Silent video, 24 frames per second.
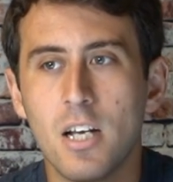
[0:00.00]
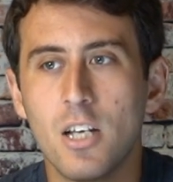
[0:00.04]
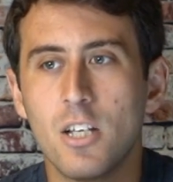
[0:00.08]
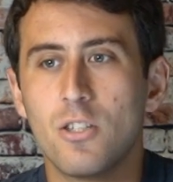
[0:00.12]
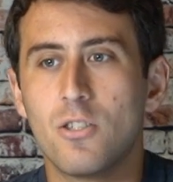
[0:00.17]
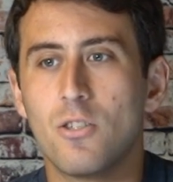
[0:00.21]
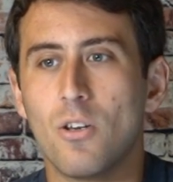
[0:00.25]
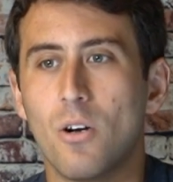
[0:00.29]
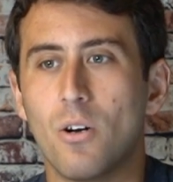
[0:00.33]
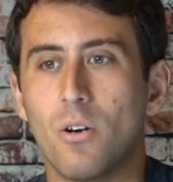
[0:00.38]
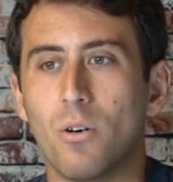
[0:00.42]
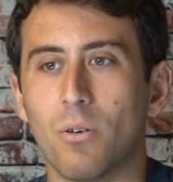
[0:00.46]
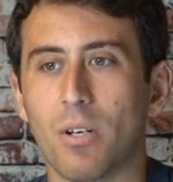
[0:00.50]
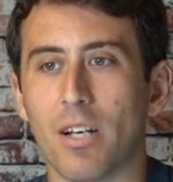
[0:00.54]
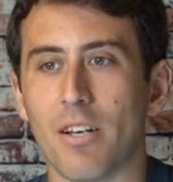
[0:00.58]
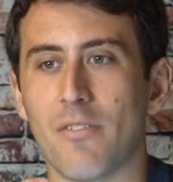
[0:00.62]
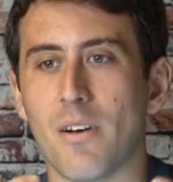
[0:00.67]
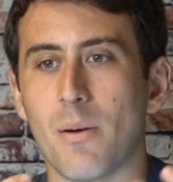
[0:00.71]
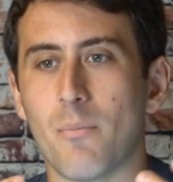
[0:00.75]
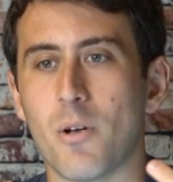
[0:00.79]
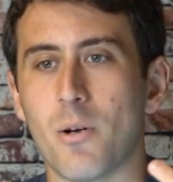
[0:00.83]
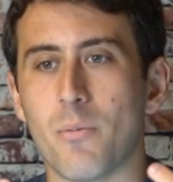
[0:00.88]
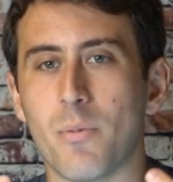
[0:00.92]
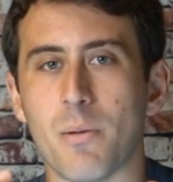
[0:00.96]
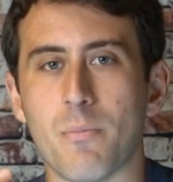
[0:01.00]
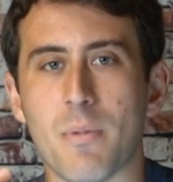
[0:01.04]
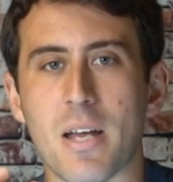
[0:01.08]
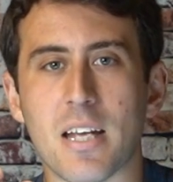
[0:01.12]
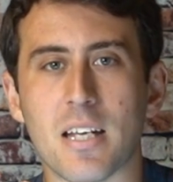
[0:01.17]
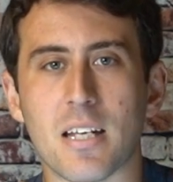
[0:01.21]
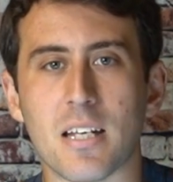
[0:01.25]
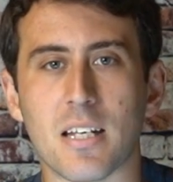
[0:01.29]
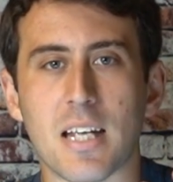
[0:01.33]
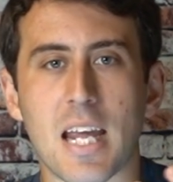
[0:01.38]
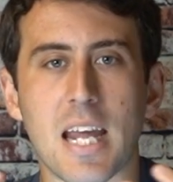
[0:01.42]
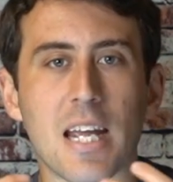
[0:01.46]
So if I'm going to be
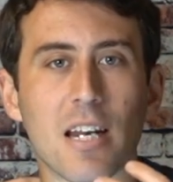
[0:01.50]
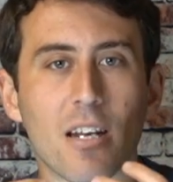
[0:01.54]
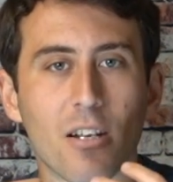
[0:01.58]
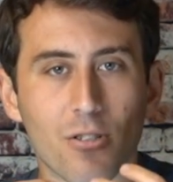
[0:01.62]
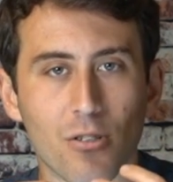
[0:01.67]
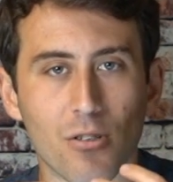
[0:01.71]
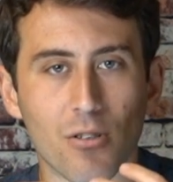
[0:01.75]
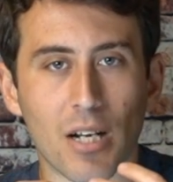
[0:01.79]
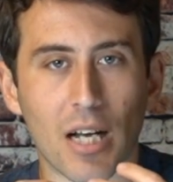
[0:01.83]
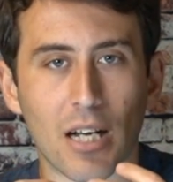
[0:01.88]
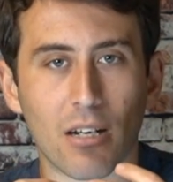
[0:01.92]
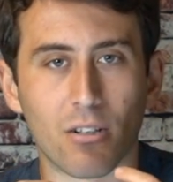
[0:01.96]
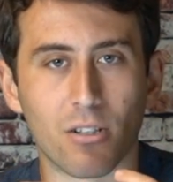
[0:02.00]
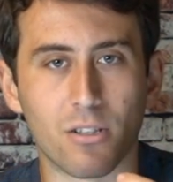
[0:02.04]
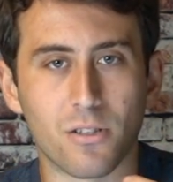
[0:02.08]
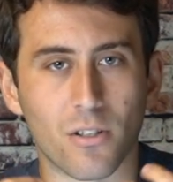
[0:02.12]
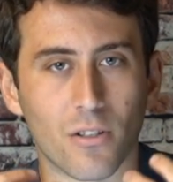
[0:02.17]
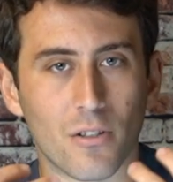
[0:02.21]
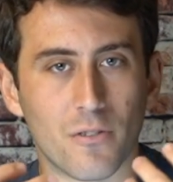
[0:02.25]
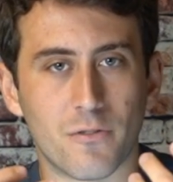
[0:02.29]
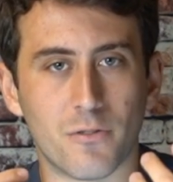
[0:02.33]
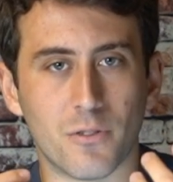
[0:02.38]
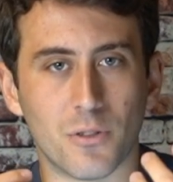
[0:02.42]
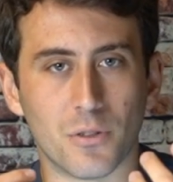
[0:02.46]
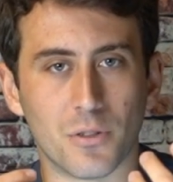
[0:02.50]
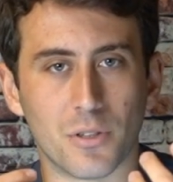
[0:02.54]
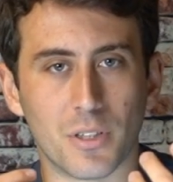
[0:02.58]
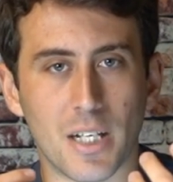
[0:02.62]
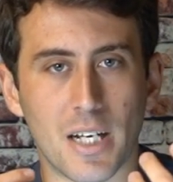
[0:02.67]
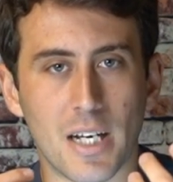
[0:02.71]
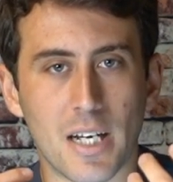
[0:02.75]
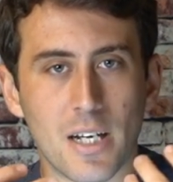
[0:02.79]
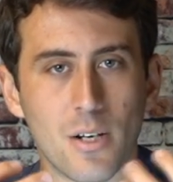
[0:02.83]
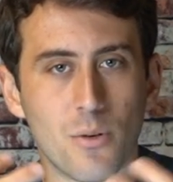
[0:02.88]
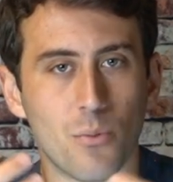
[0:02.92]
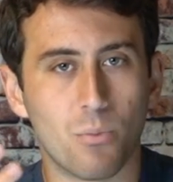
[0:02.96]
making $800 on a full
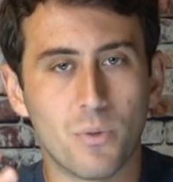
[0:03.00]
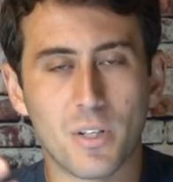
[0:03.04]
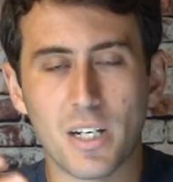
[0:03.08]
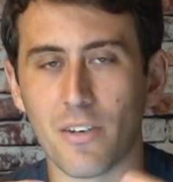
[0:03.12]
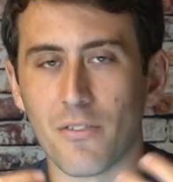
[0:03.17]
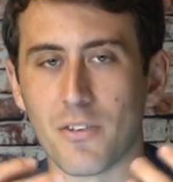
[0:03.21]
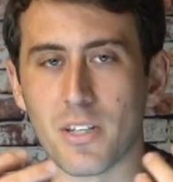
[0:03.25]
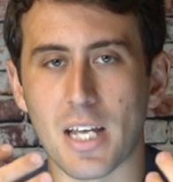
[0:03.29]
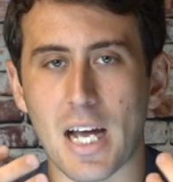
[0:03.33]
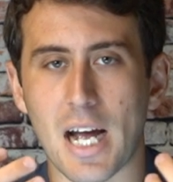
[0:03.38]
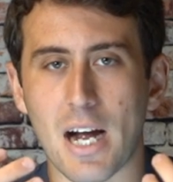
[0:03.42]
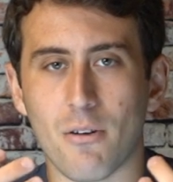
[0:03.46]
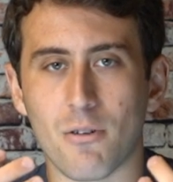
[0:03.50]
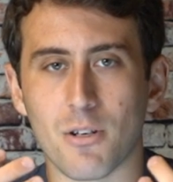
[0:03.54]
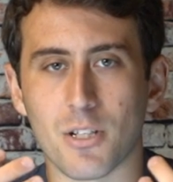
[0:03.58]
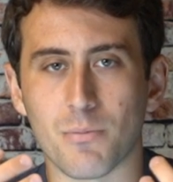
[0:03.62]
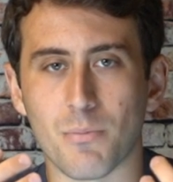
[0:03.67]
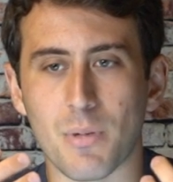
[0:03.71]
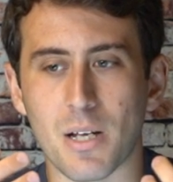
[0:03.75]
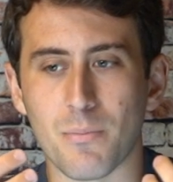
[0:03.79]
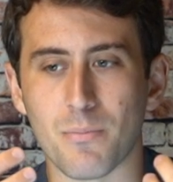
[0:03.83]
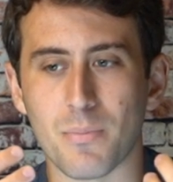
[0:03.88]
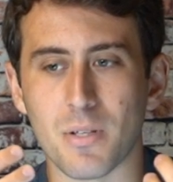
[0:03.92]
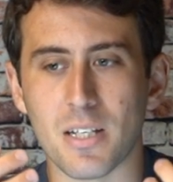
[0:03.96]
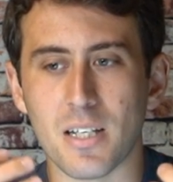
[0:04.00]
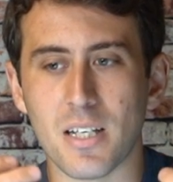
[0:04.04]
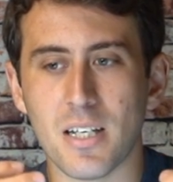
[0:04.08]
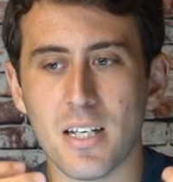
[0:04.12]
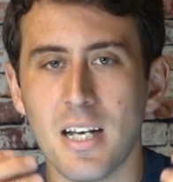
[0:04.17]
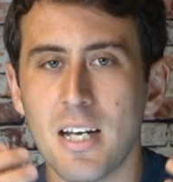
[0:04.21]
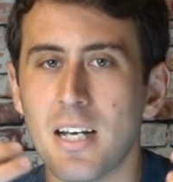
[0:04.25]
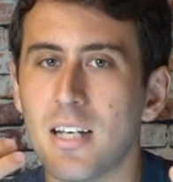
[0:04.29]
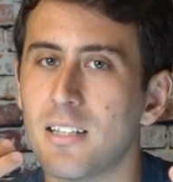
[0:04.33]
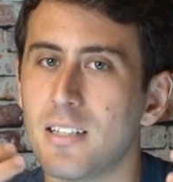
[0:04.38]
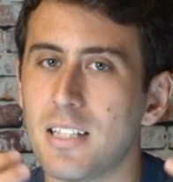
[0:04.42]
day, whatever the hours may be,